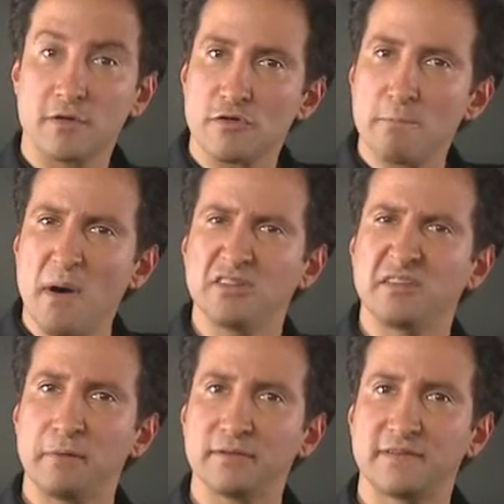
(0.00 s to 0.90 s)
There's
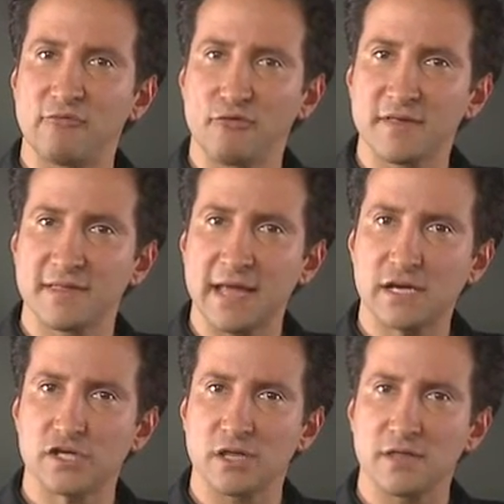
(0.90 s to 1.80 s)
multiple different
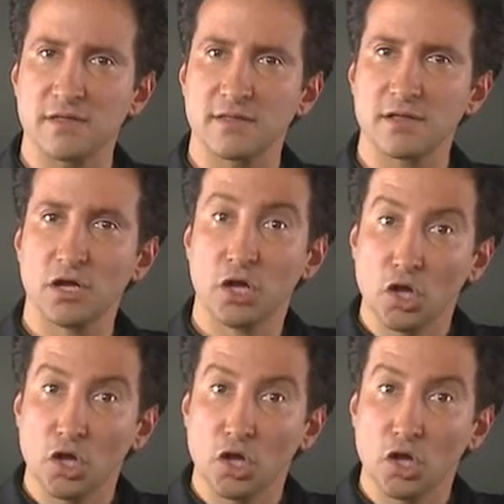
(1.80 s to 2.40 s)
sections.